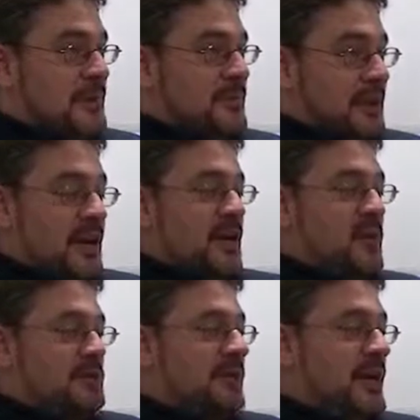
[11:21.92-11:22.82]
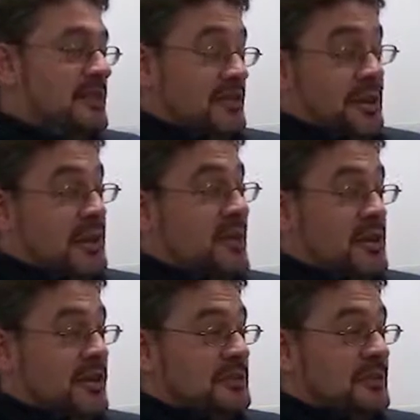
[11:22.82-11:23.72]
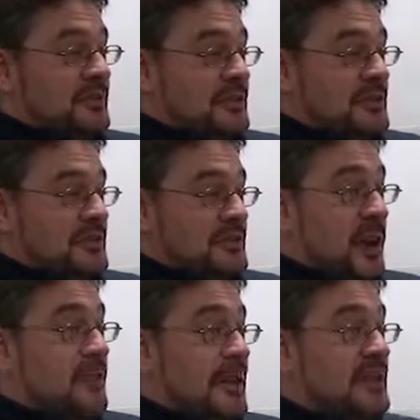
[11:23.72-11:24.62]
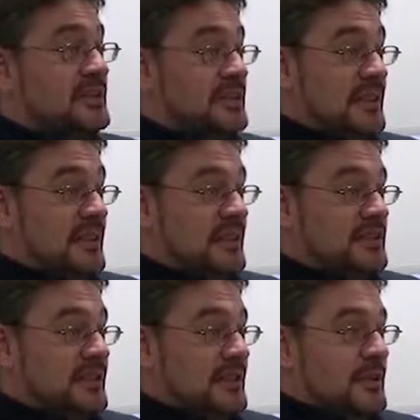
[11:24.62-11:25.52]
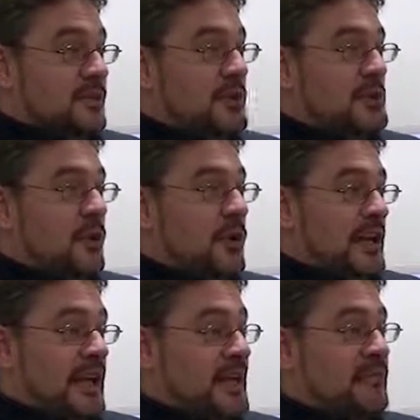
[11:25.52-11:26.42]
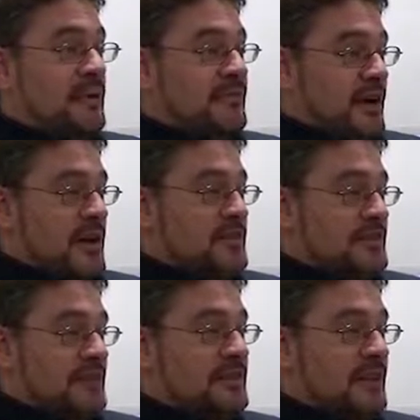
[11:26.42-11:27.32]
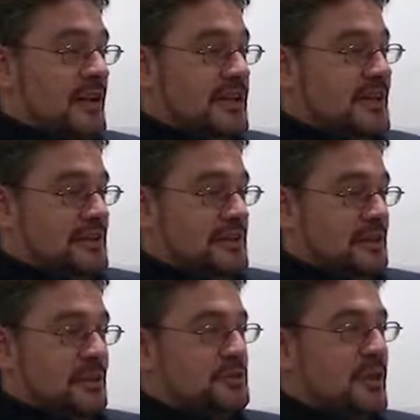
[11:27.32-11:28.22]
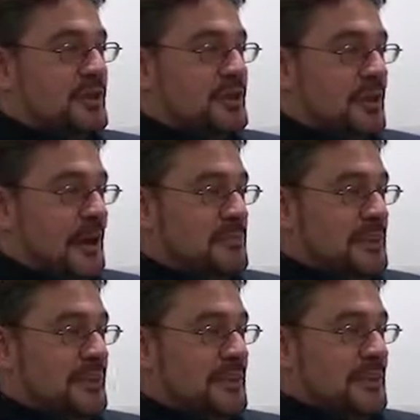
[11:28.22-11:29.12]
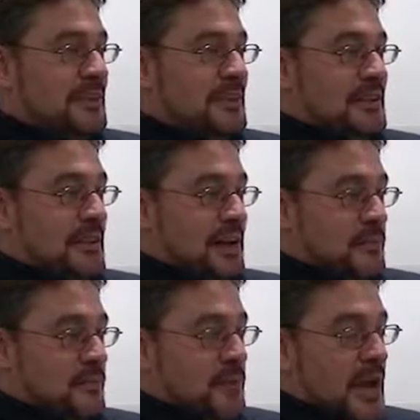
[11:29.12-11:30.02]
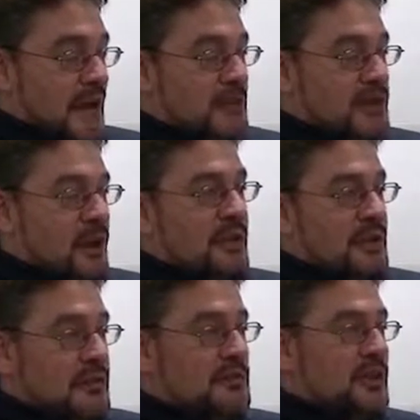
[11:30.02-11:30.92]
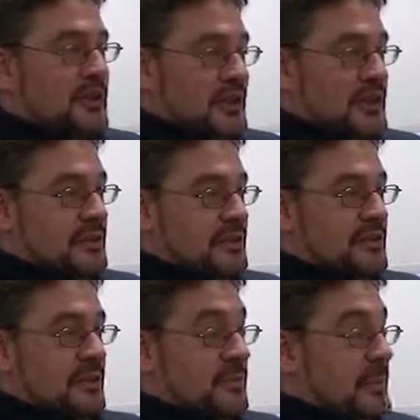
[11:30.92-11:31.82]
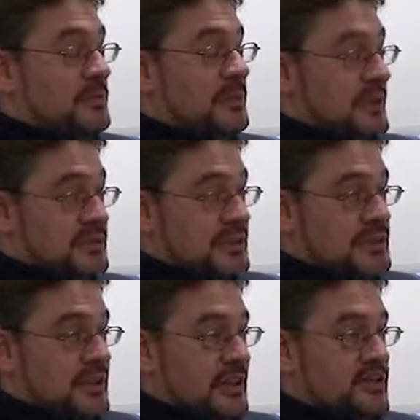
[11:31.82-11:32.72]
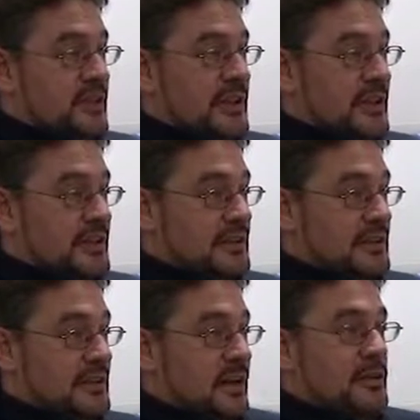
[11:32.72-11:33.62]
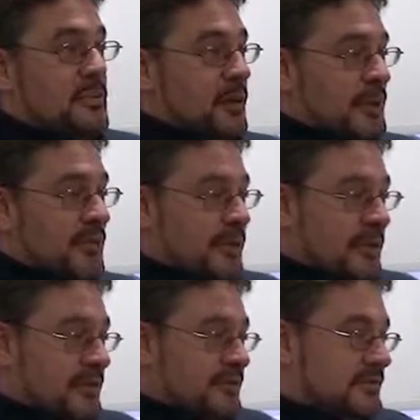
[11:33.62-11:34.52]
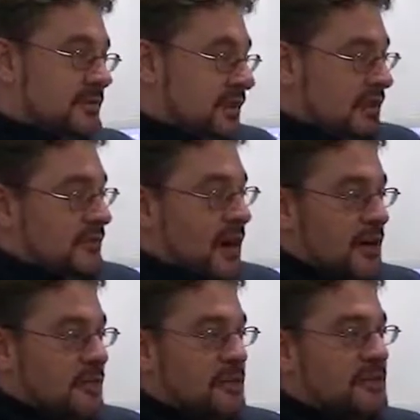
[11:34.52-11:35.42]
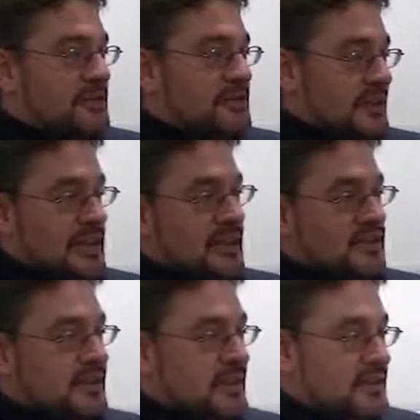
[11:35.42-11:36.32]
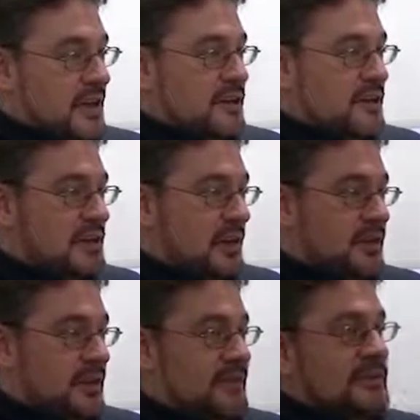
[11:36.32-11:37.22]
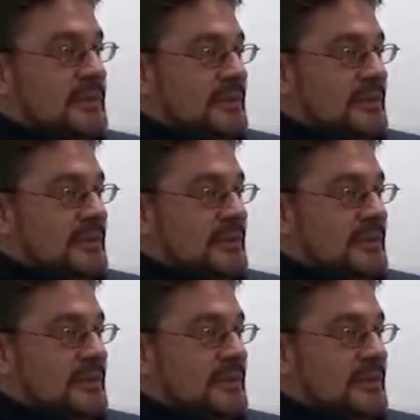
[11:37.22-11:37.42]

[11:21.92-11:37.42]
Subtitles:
But what's amazing, so here in Nottingham, for instance, our biggest casino, when you walk in, even on a Friday or Saturday night, it still looks relatively empty. We haven't got a culture in this country that people go to casinos regularly. We probably have a lot of kind of high rollers in London, etc., who come in,